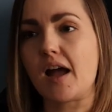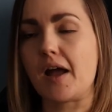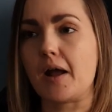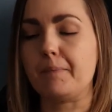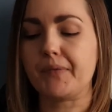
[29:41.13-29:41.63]

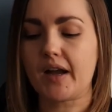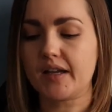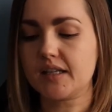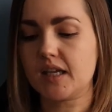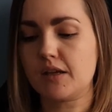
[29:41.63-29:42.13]

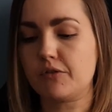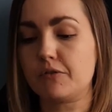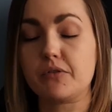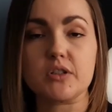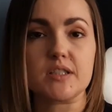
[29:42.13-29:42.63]
I gave
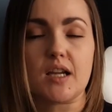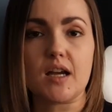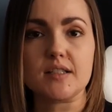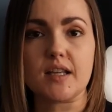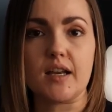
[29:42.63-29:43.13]
it 4
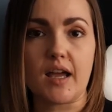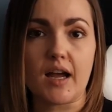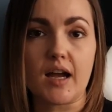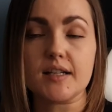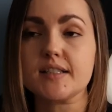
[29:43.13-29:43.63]
stars and a
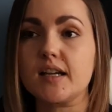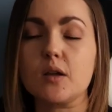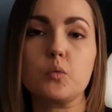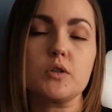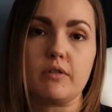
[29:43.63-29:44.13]
heart, and
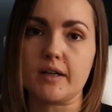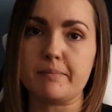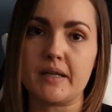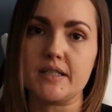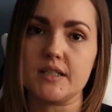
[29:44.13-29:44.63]
I would
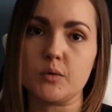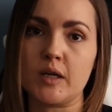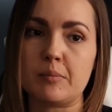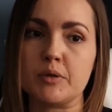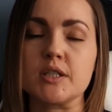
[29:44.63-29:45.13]
recommend it to
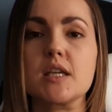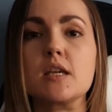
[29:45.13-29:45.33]
anybody,